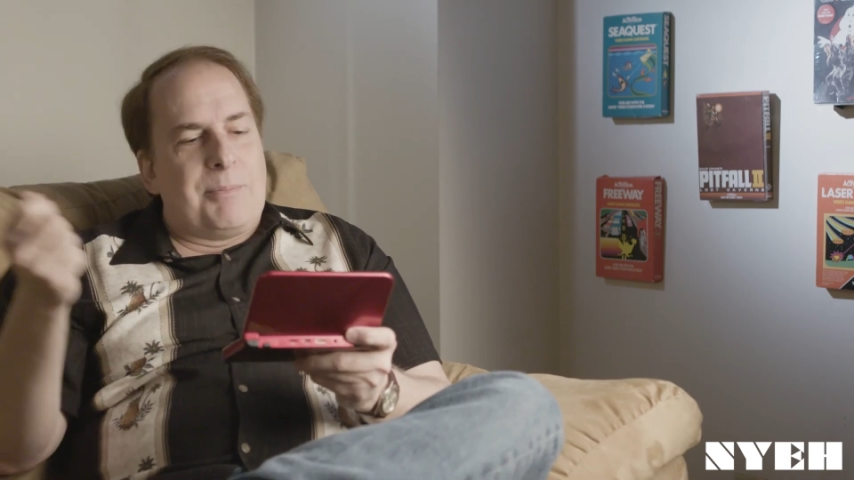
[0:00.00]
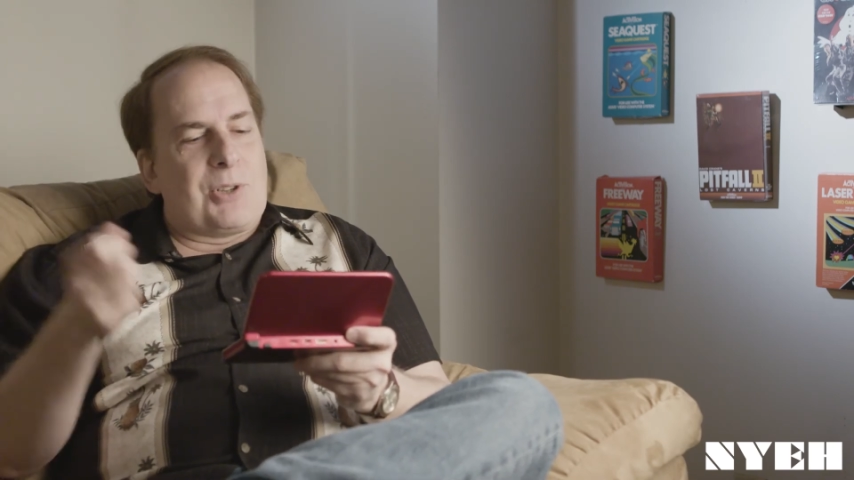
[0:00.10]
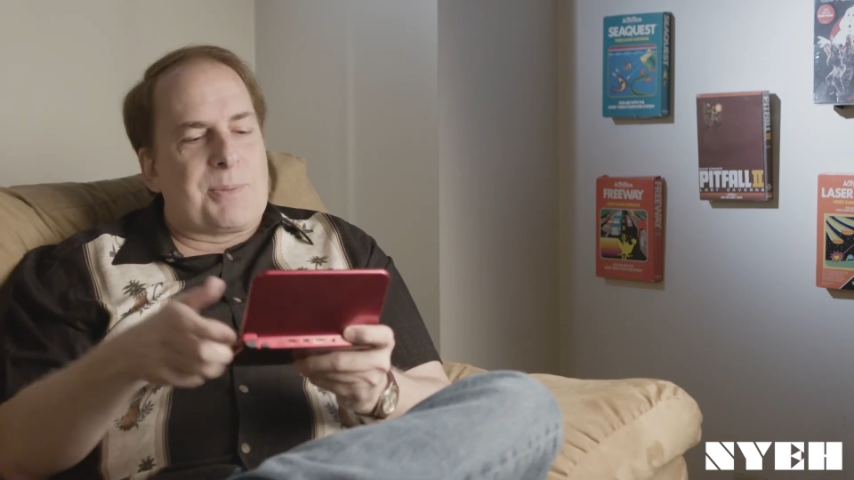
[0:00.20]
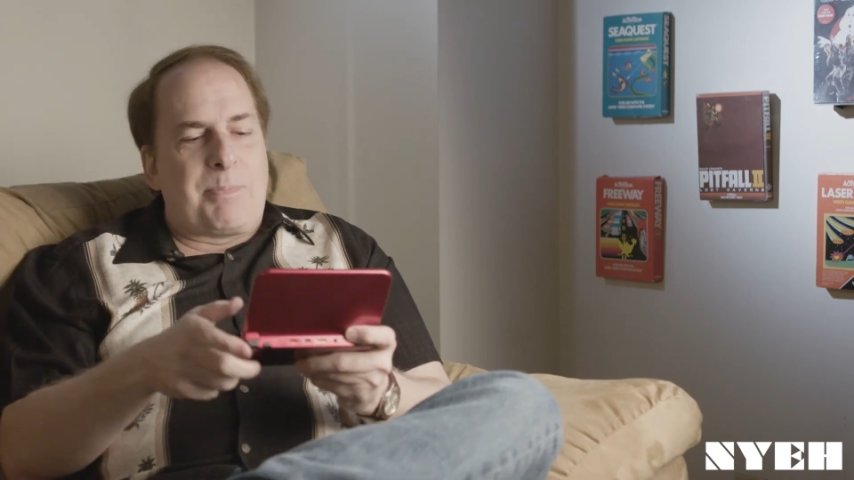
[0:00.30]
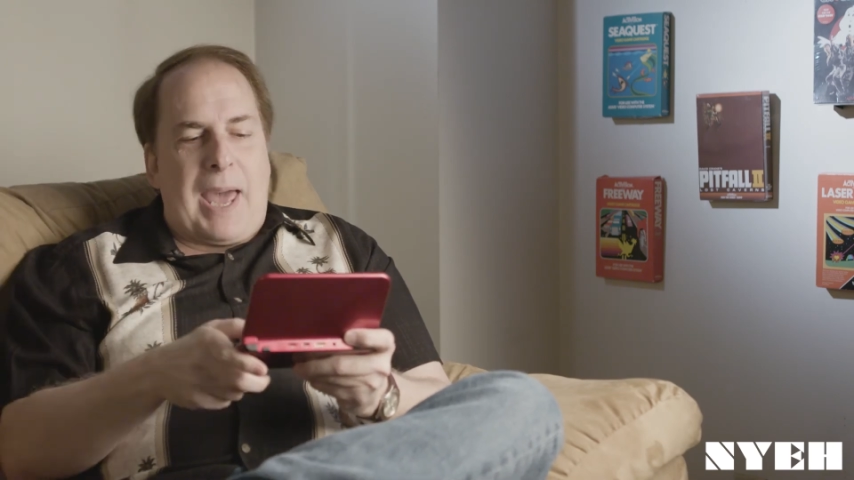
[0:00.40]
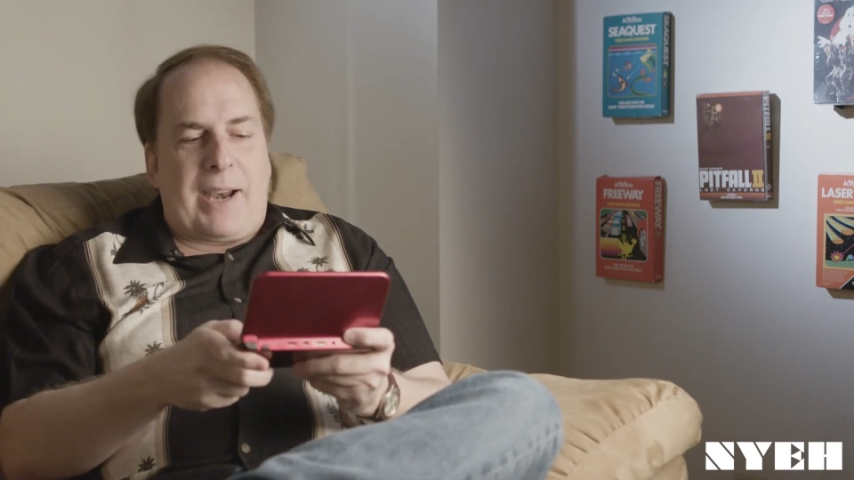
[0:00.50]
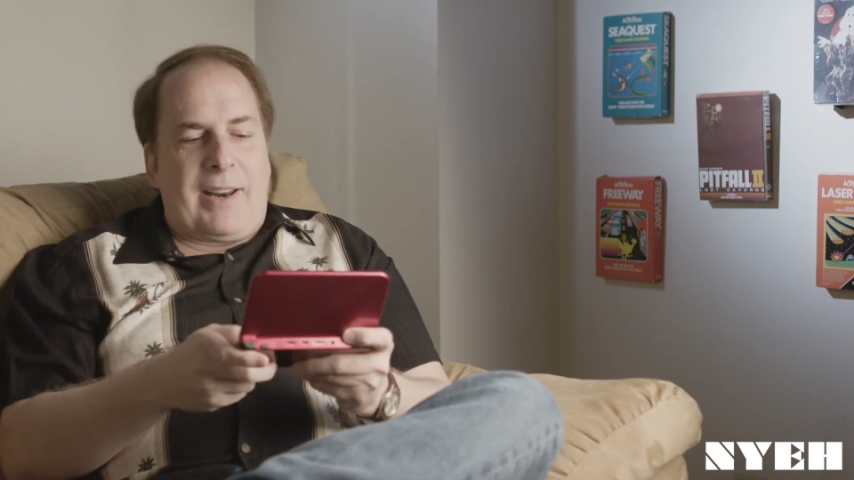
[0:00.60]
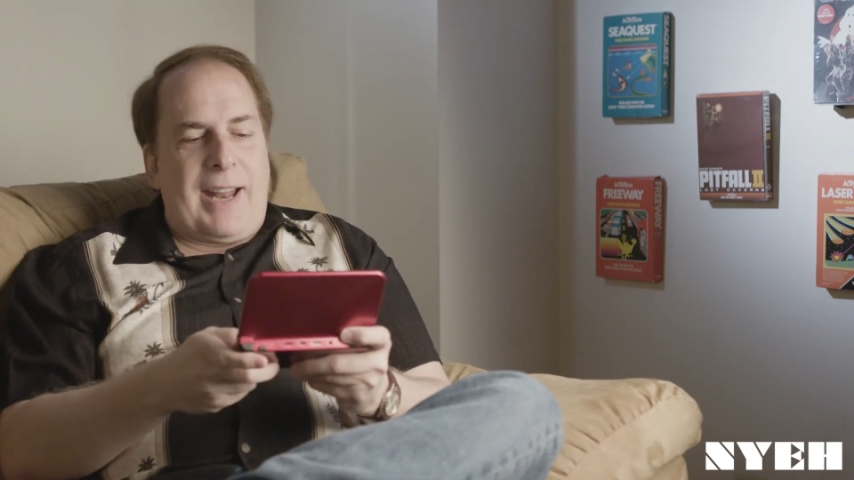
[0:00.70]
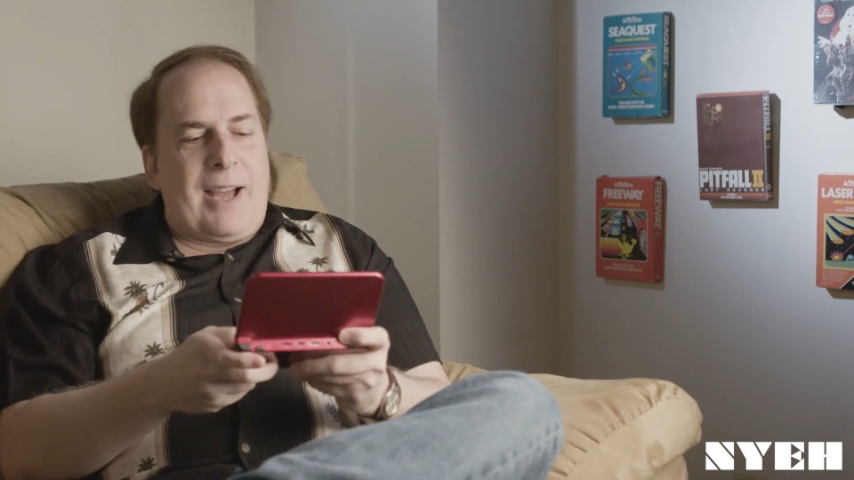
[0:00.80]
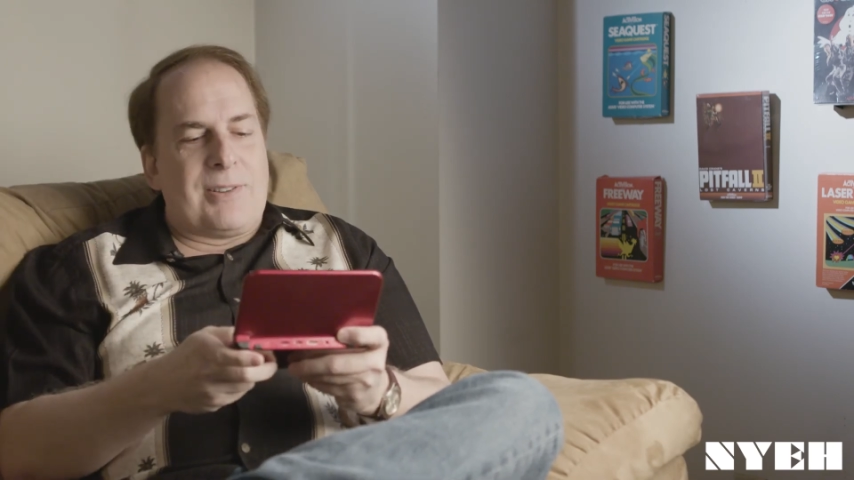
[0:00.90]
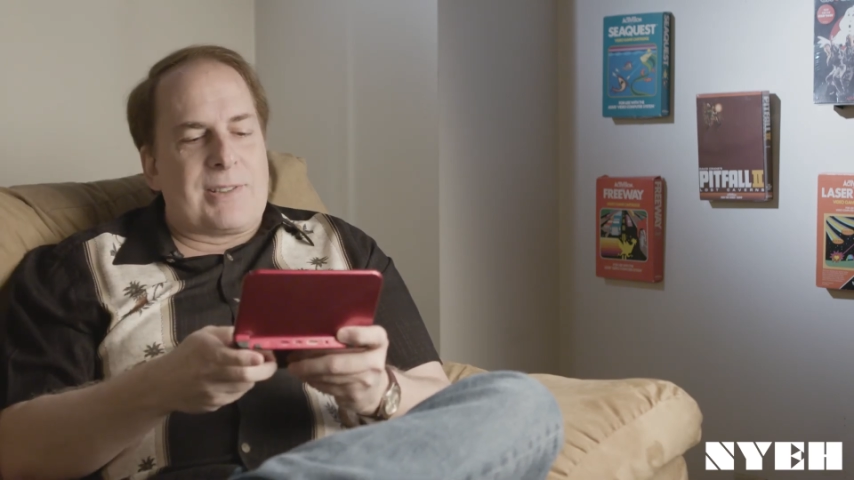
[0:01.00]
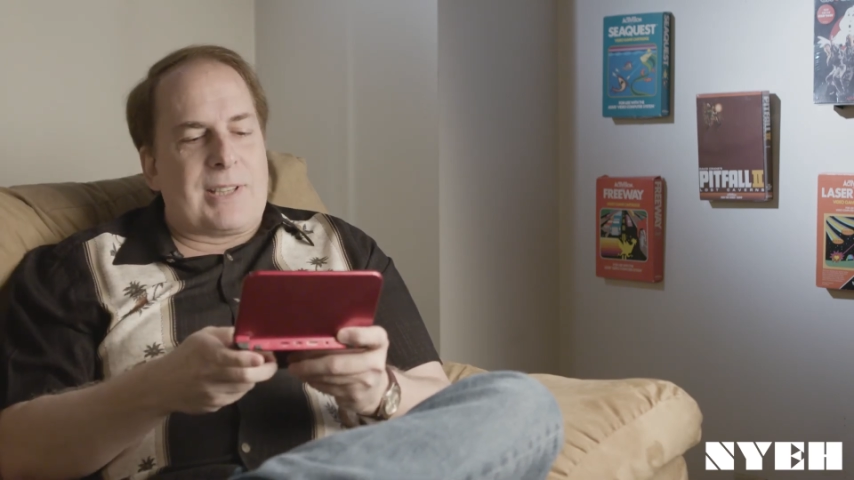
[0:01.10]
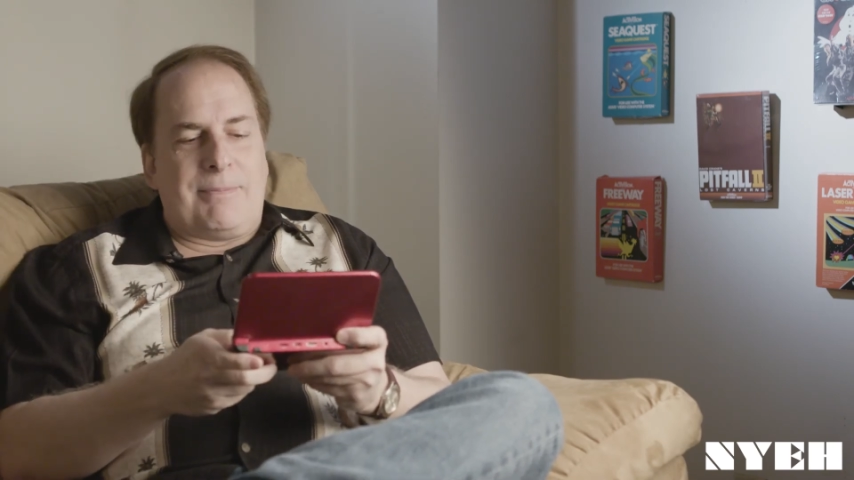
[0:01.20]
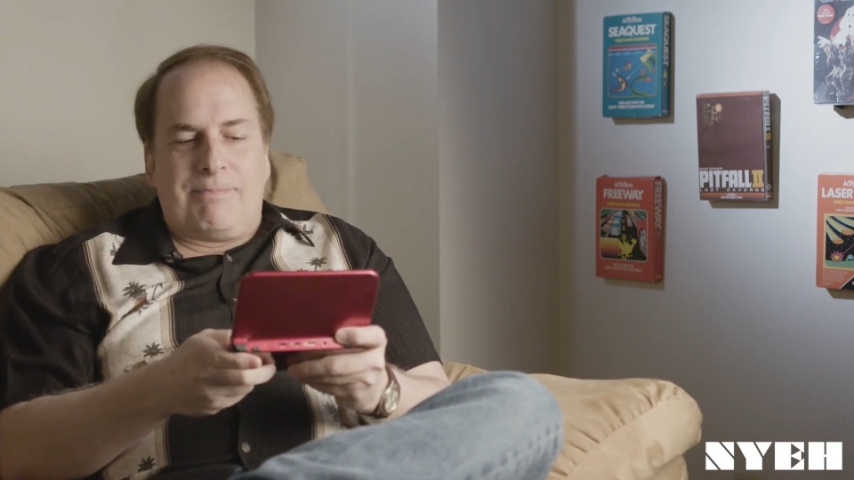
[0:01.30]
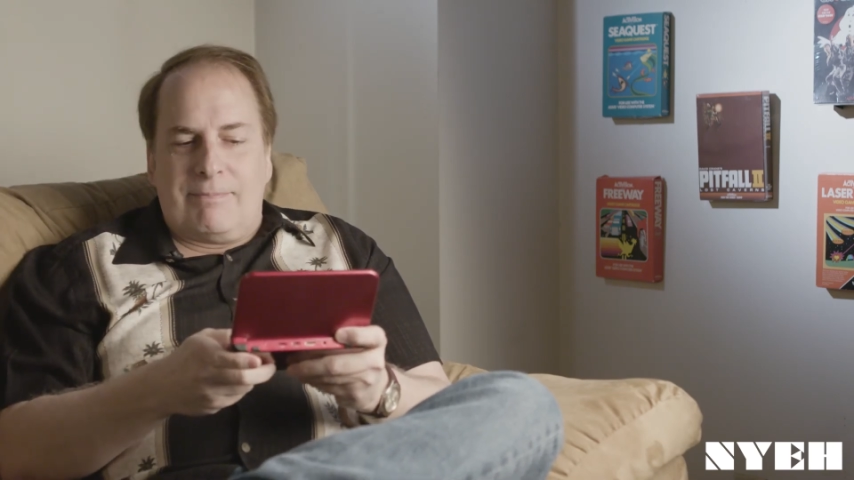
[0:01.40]
just batted it out and
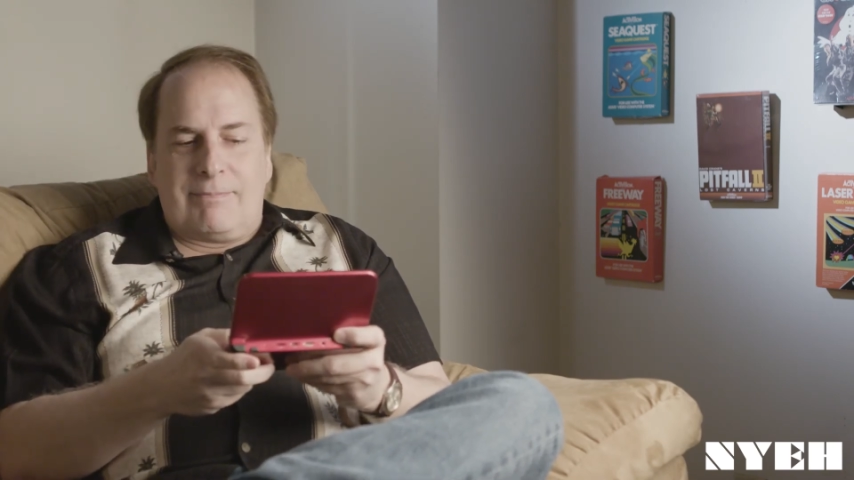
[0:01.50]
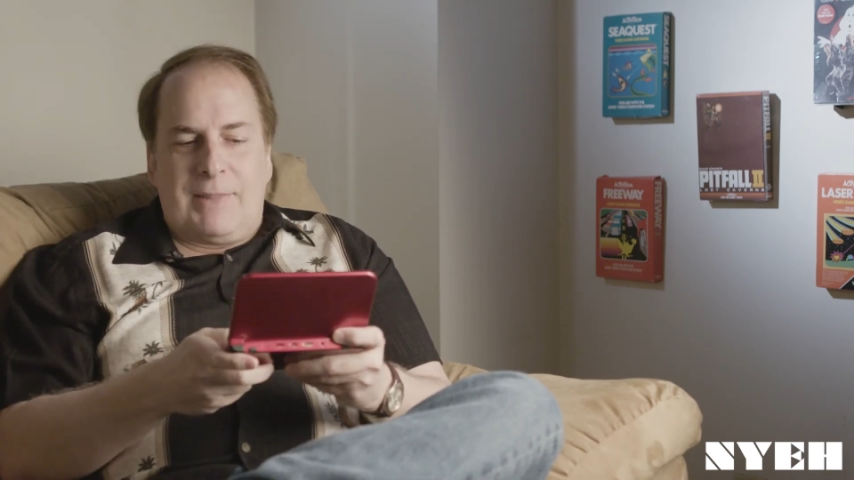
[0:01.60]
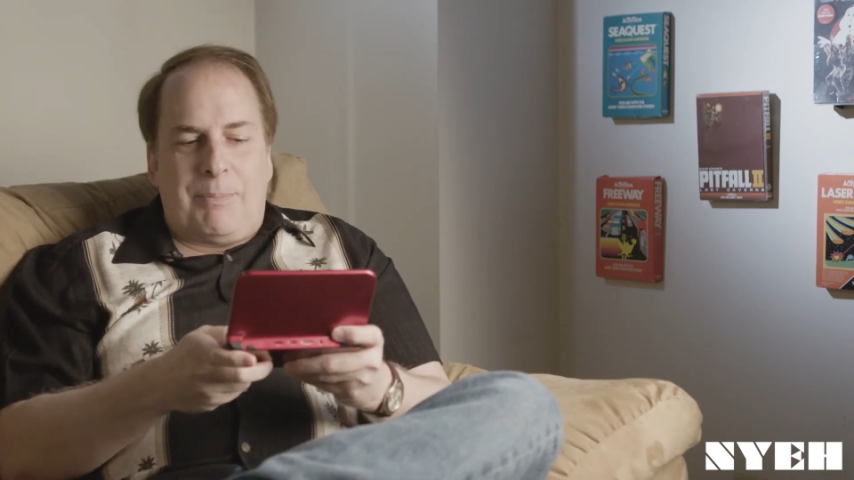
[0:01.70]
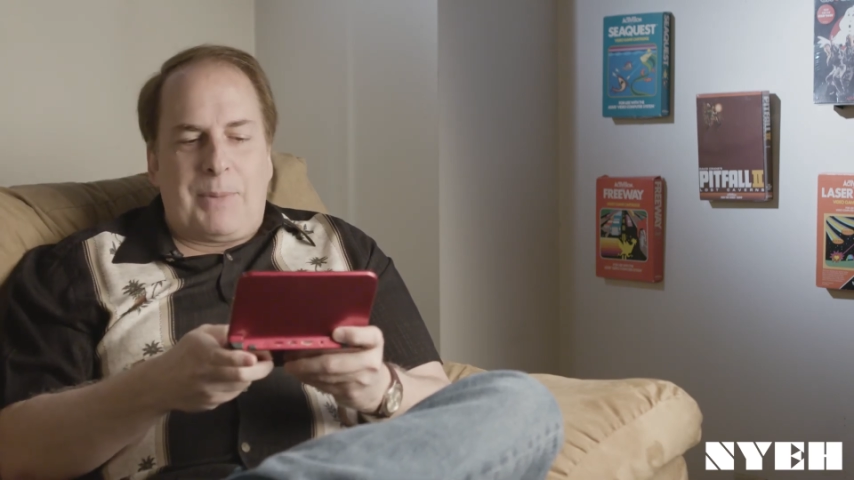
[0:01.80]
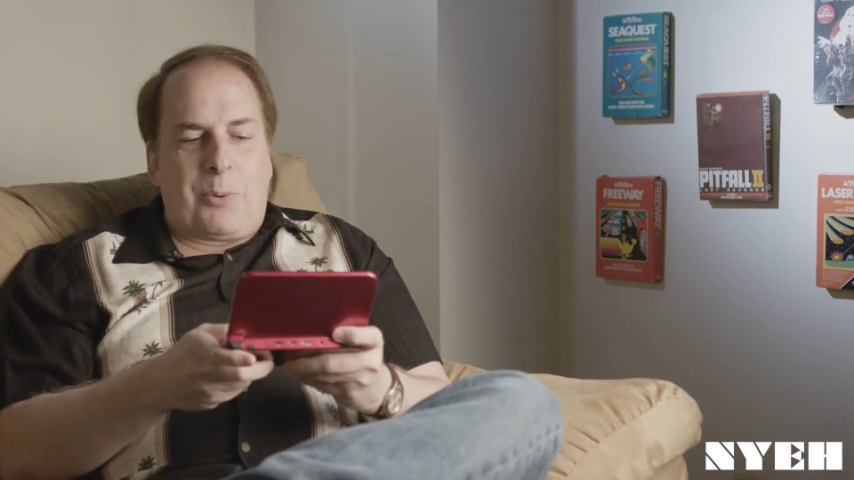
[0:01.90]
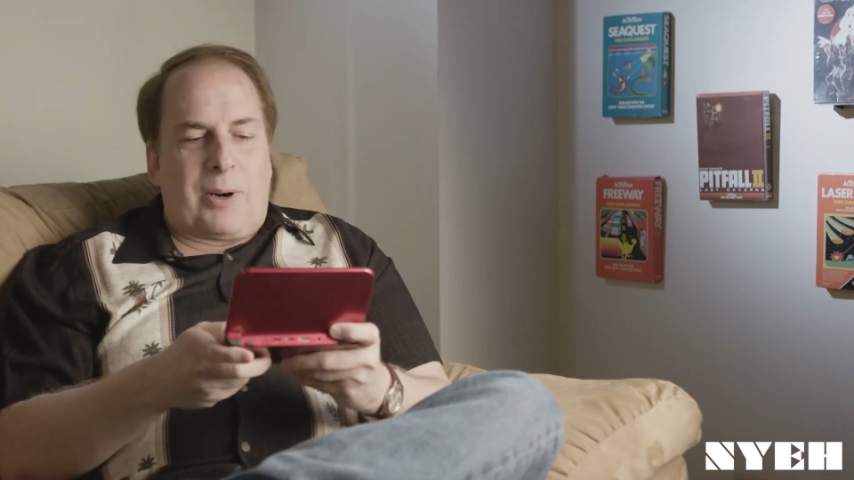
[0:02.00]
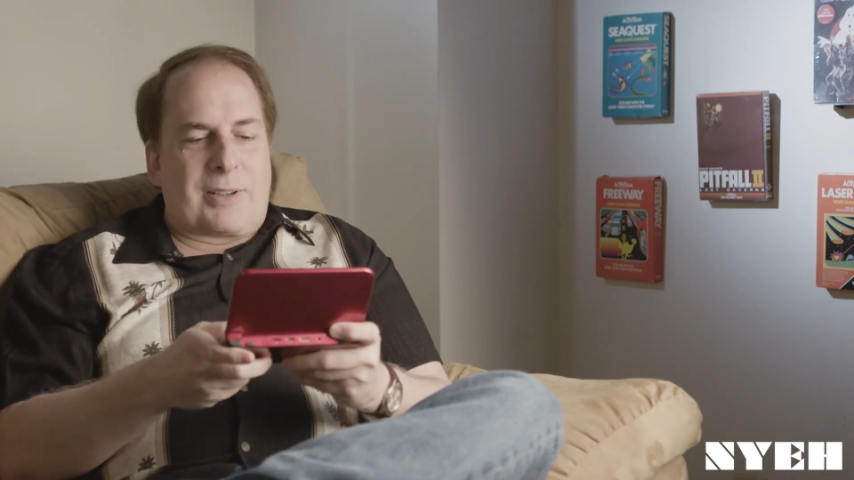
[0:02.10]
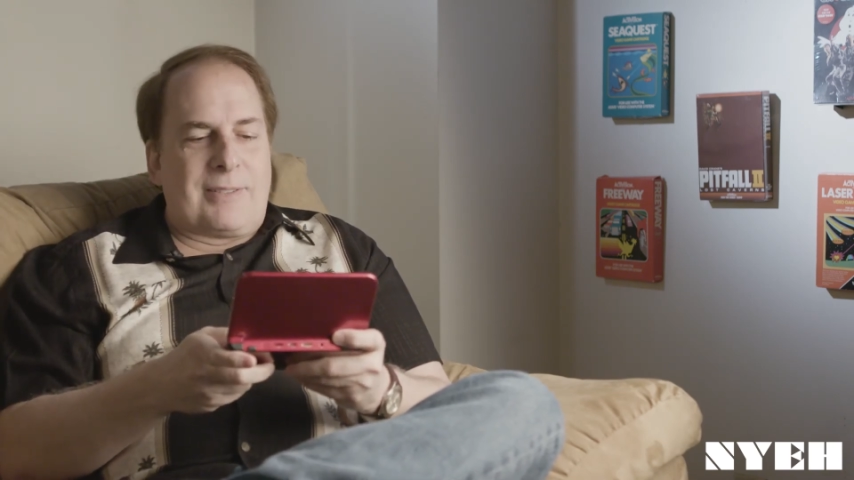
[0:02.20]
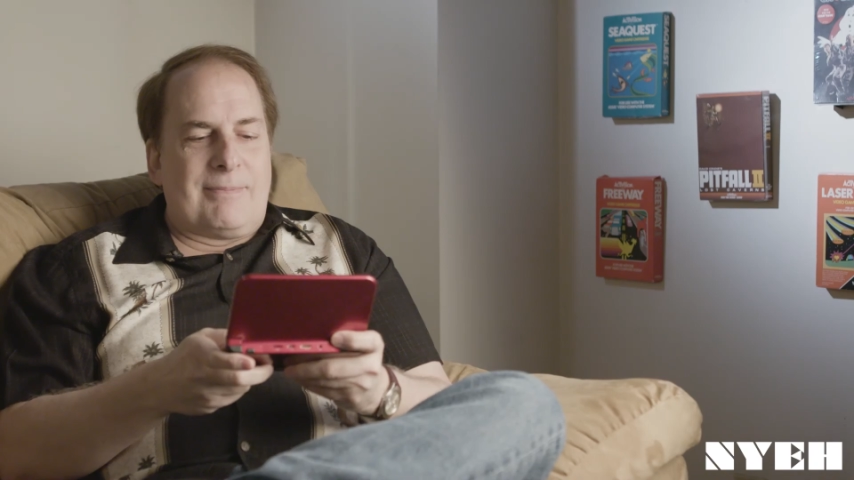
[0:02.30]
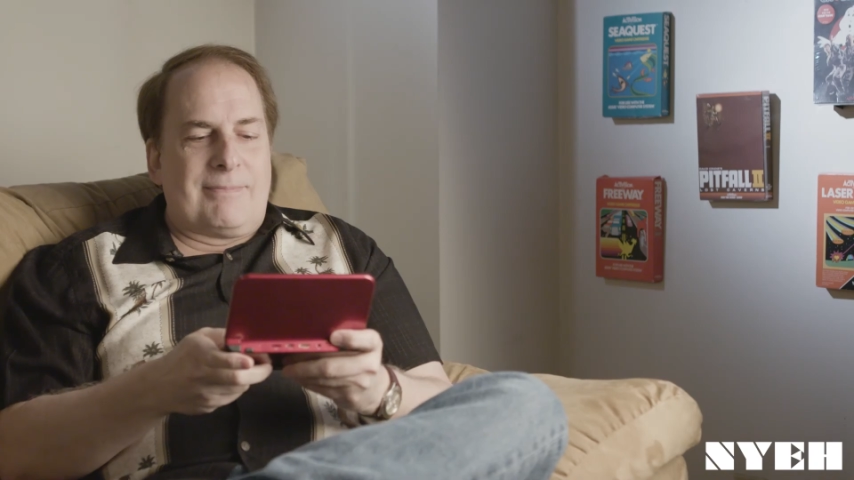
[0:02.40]
said, oh, that worked.